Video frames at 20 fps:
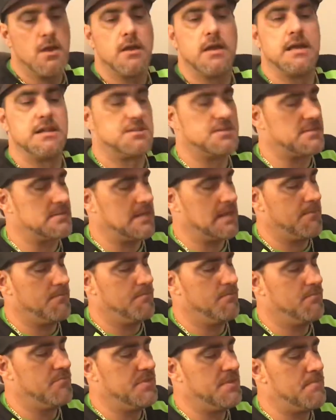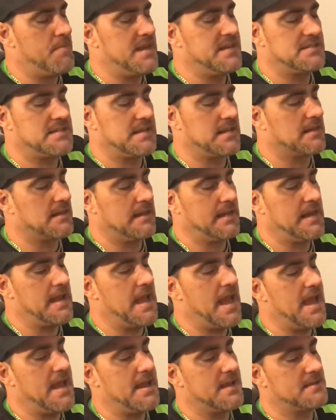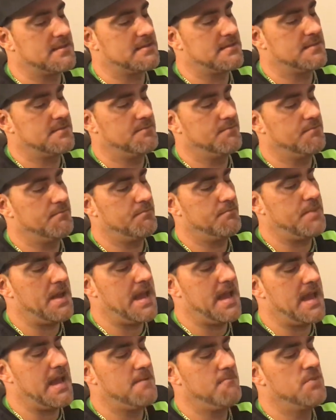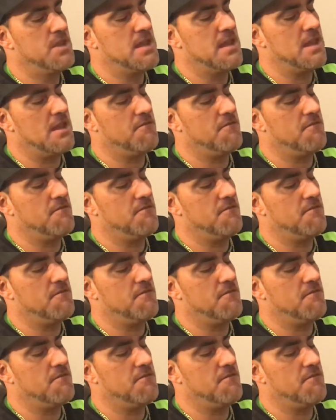It's the basically X pad.